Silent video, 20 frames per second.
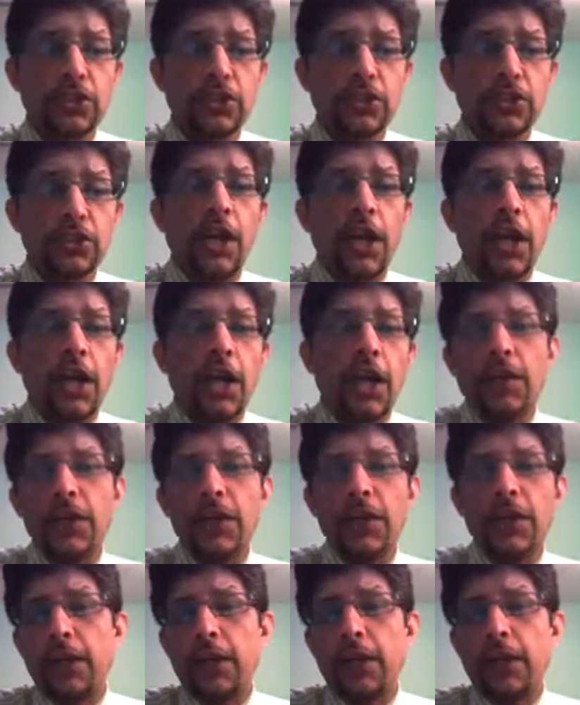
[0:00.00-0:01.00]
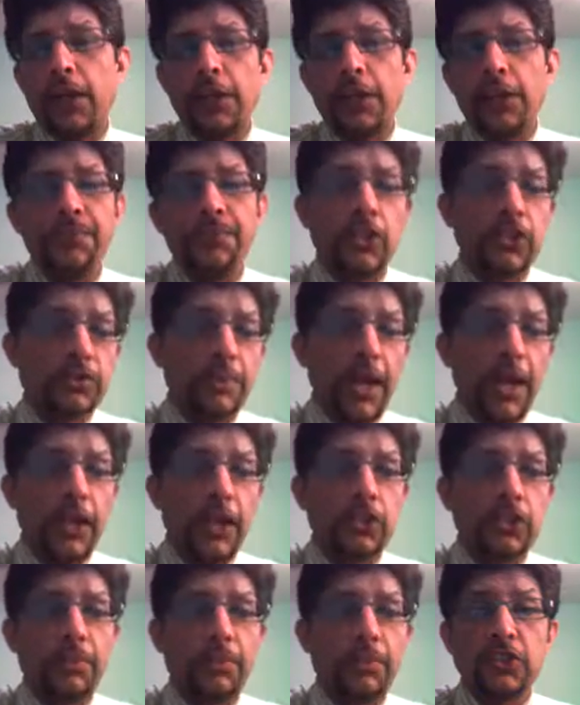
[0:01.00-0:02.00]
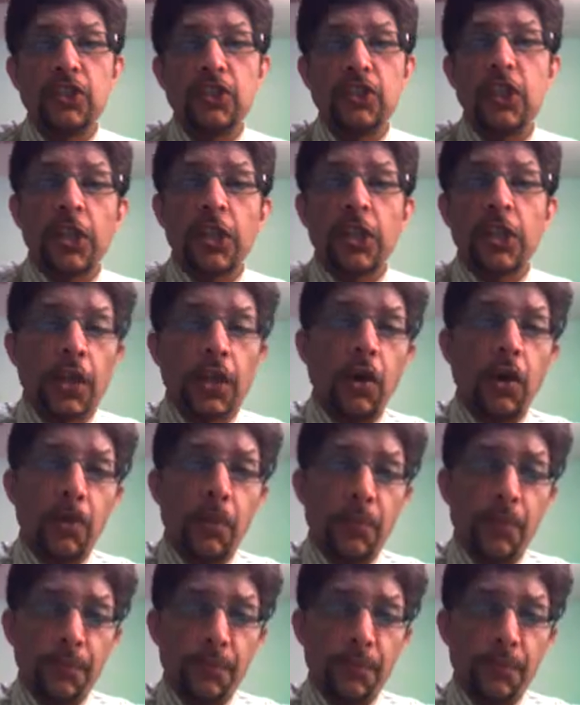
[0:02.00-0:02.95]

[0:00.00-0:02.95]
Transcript: and very rightly was man of the match. Now,